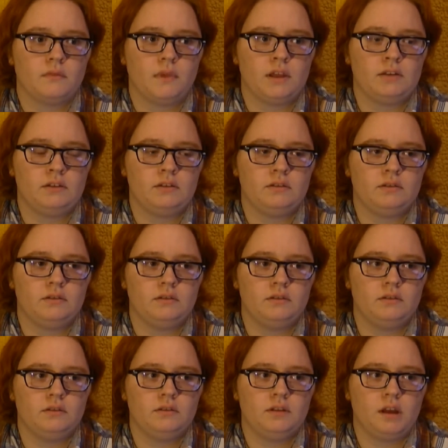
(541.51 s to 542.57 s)
And
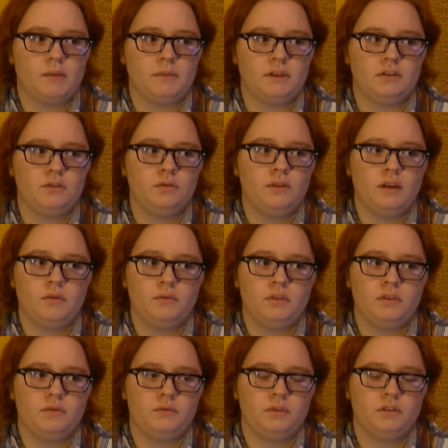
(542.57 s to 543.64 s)
I mean, do that
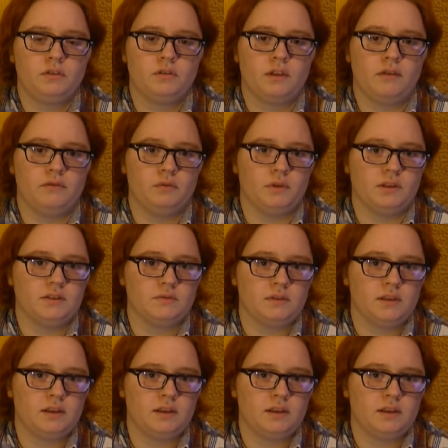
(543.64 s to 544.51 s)
with your loved ones, with